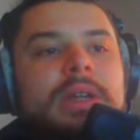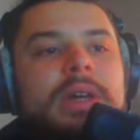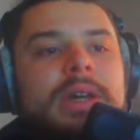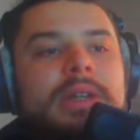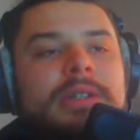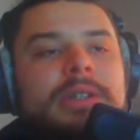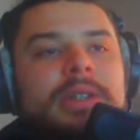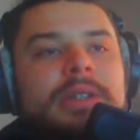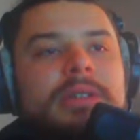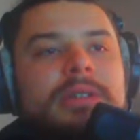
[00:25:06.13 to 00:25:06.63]

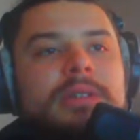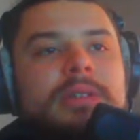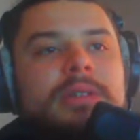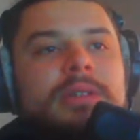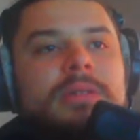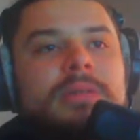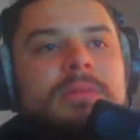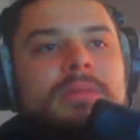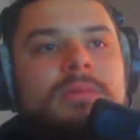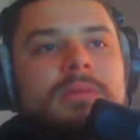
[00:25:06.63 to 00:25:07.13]
access
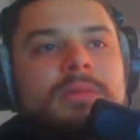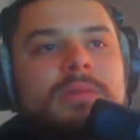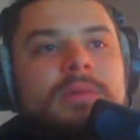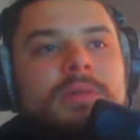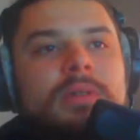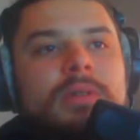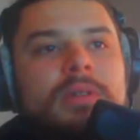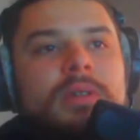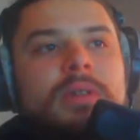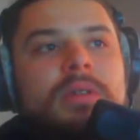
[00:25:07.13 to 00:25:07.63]
to
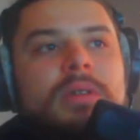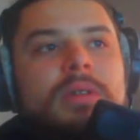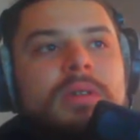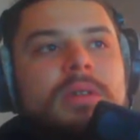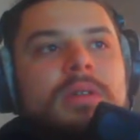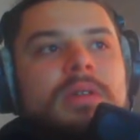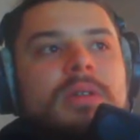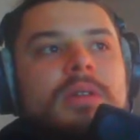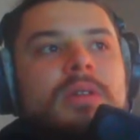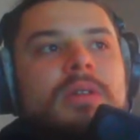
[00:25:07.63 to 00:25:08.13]

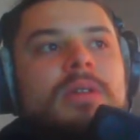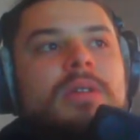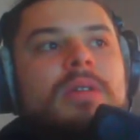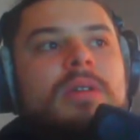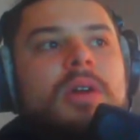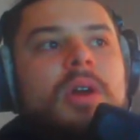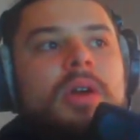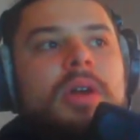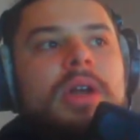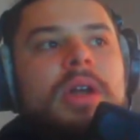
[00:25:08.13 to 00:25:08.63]

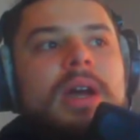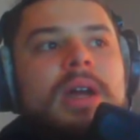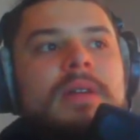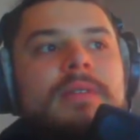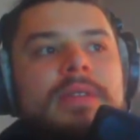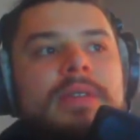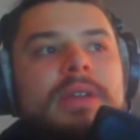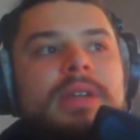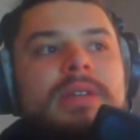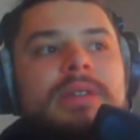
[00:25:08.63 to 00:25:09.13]
archive
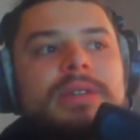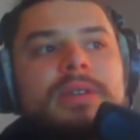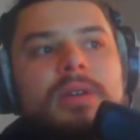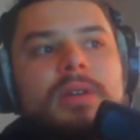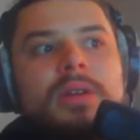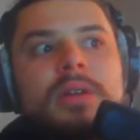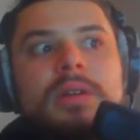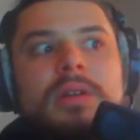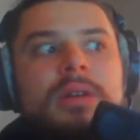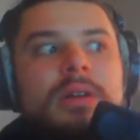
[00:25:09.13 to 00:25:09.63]
things that
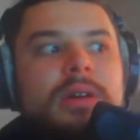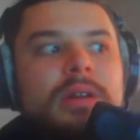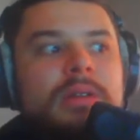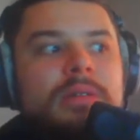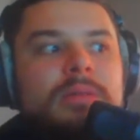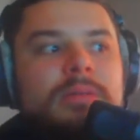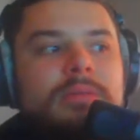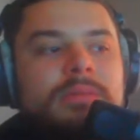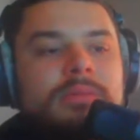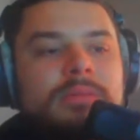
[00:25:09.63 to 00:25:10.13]
aren't
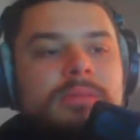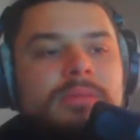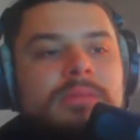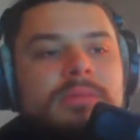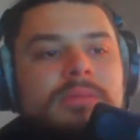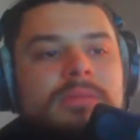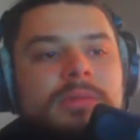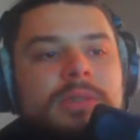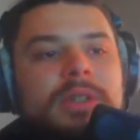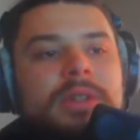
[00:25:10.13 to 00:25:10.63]
on,
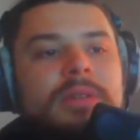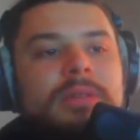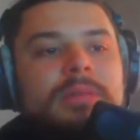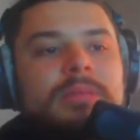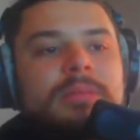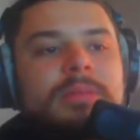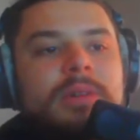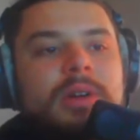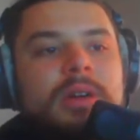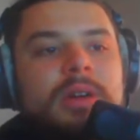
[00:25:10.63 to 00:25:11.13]

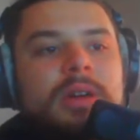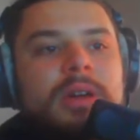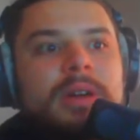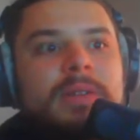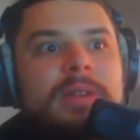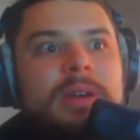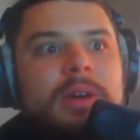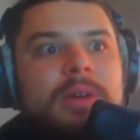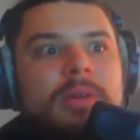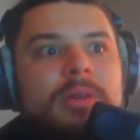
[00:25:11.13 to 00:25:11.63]

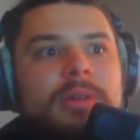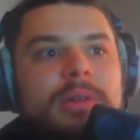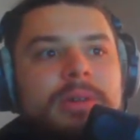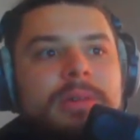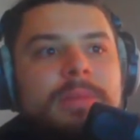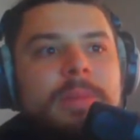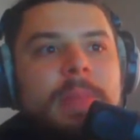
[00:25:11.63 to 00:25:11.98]
archive.org.